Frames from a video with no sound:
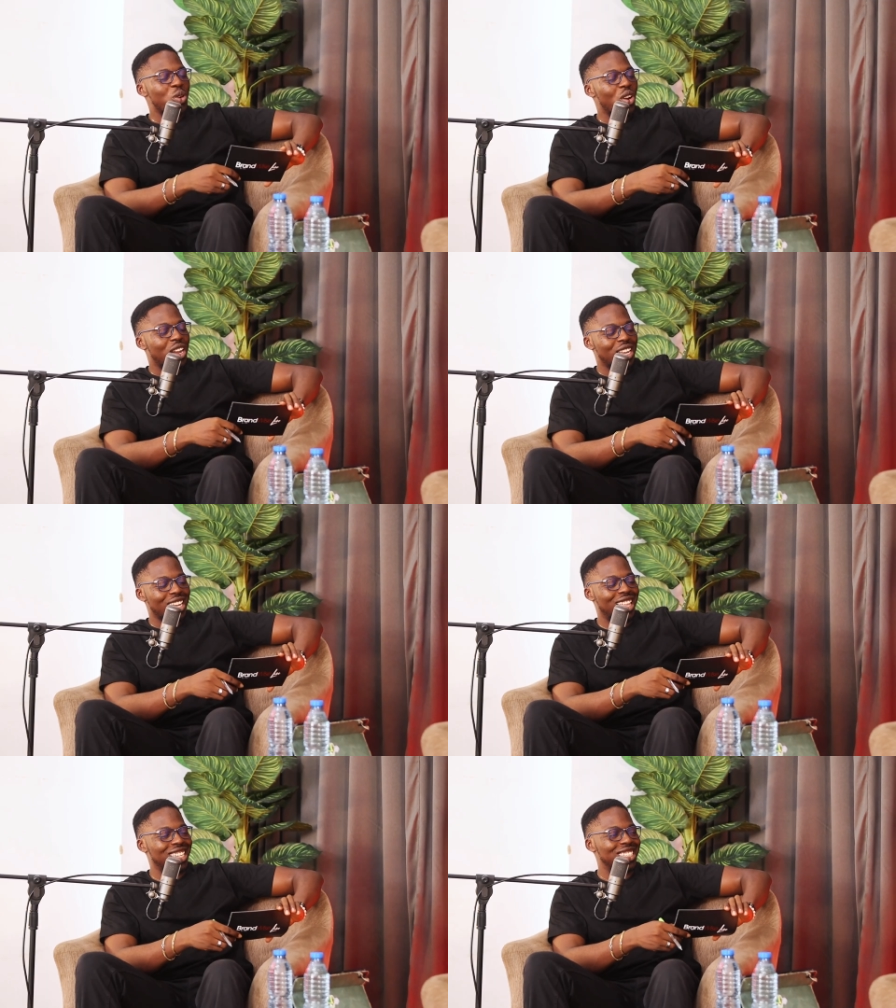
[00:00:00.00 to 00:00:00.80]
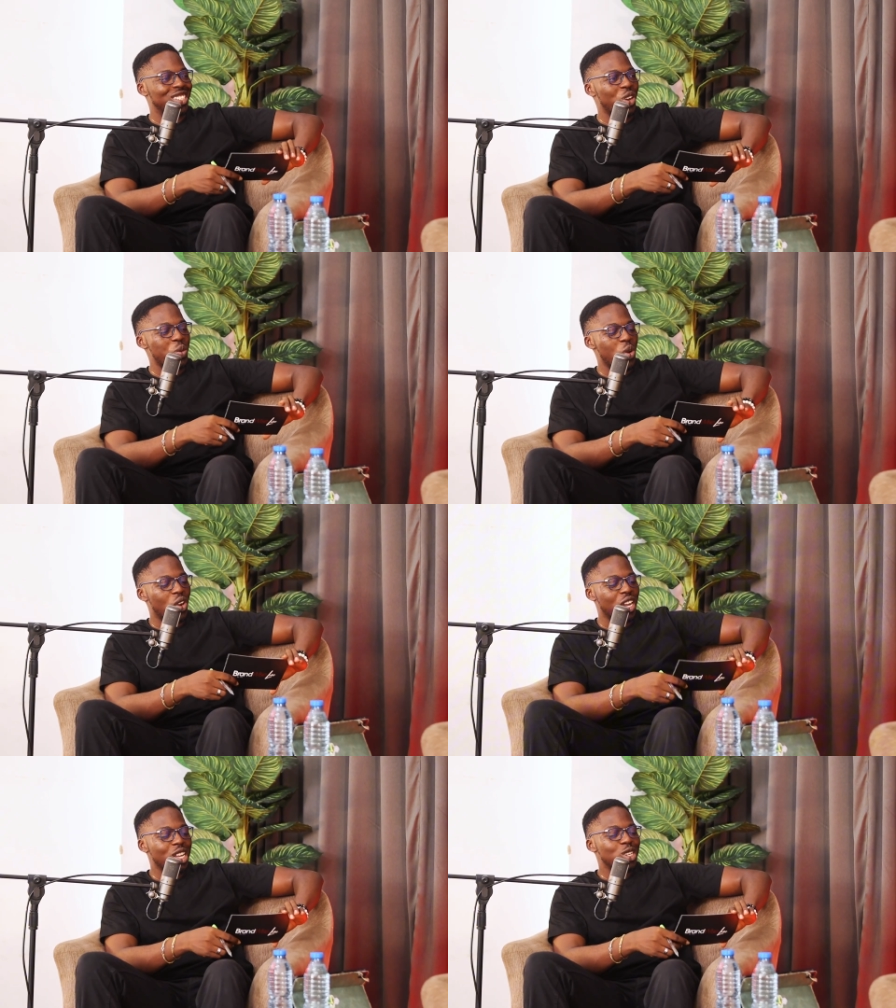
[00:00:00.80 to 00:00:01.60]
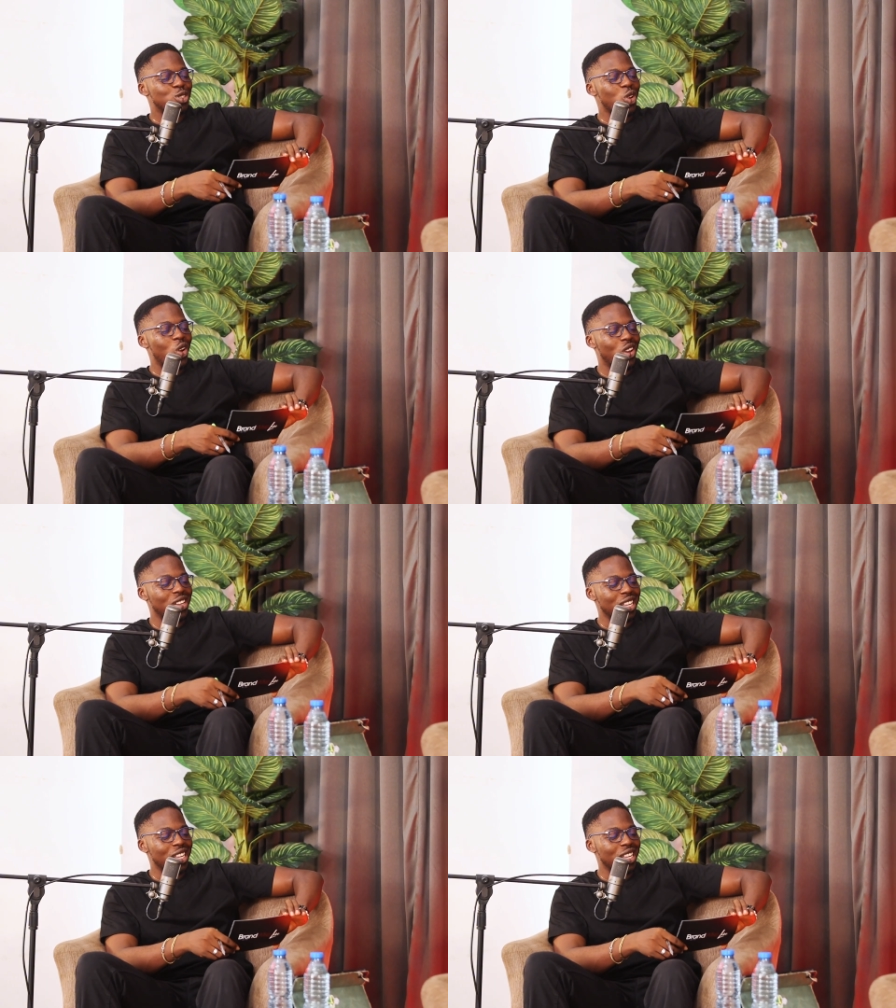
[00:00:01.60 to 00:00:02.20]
work did not work. So